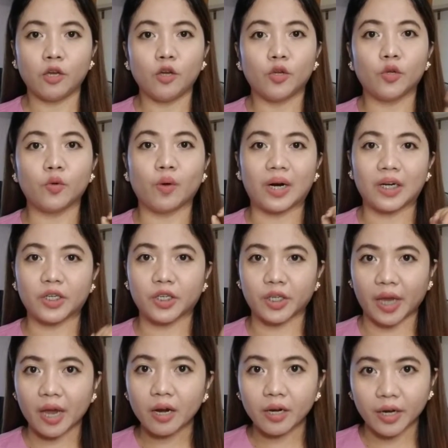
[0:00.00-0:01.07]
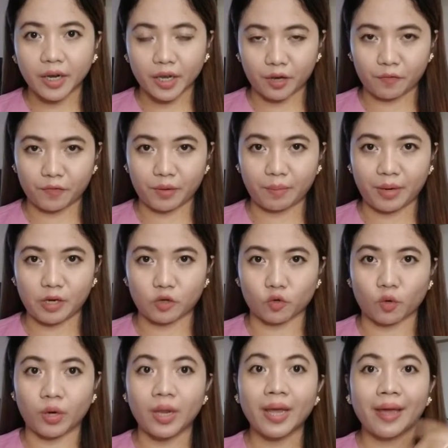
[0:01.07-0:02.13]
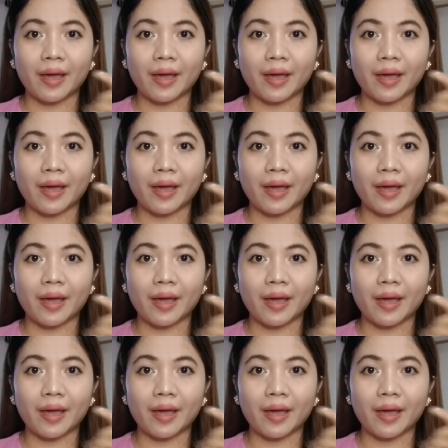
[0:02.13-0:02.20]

you are sharing information